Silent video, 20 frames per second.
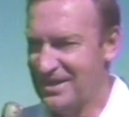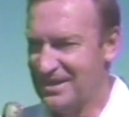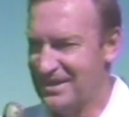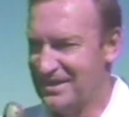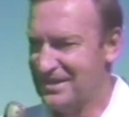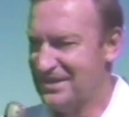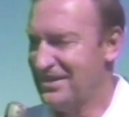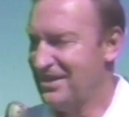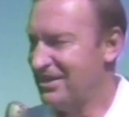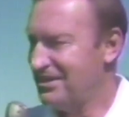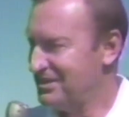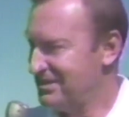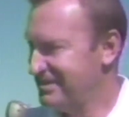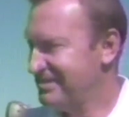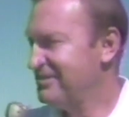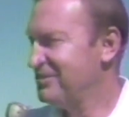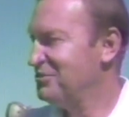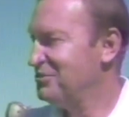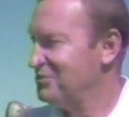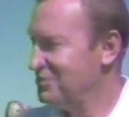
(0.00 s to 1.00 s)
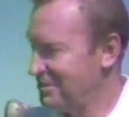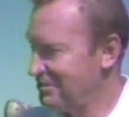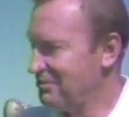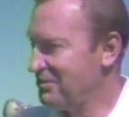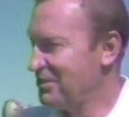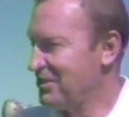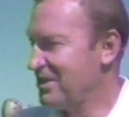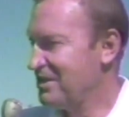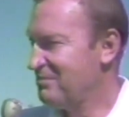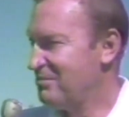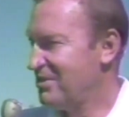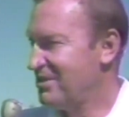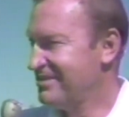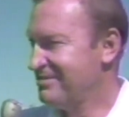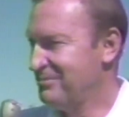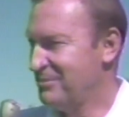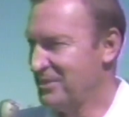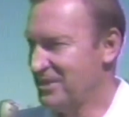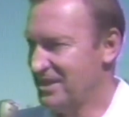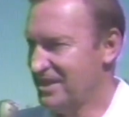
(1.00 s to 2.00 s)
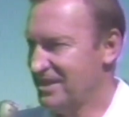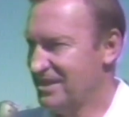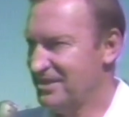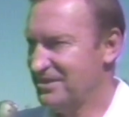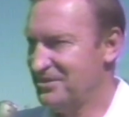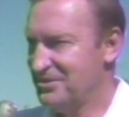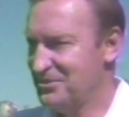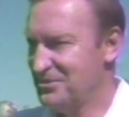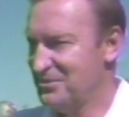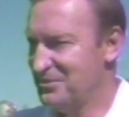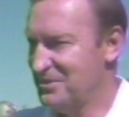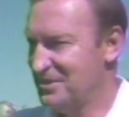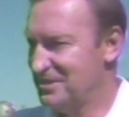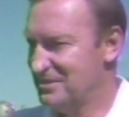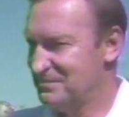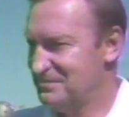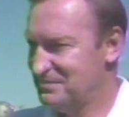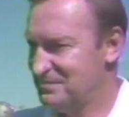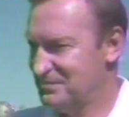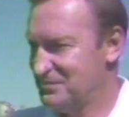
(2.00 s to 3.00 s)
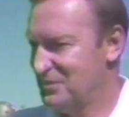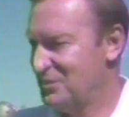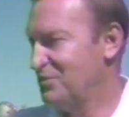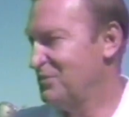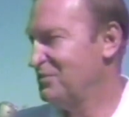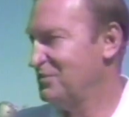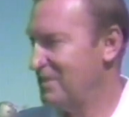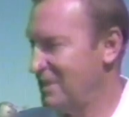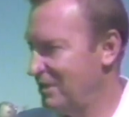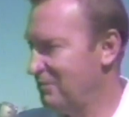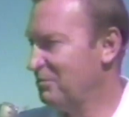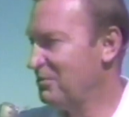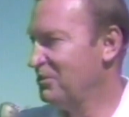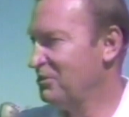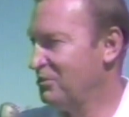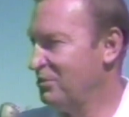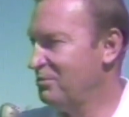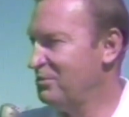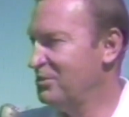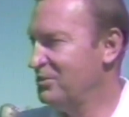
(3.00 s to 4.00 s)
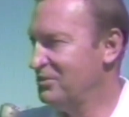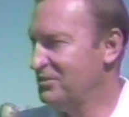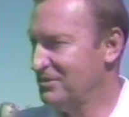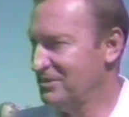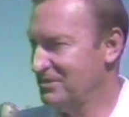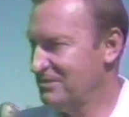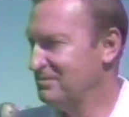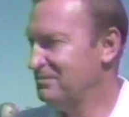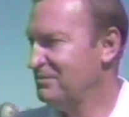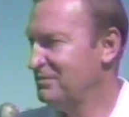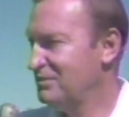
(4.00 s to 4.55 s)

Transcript: uh, I'll just do everything I possibly can to uh, to help contribute and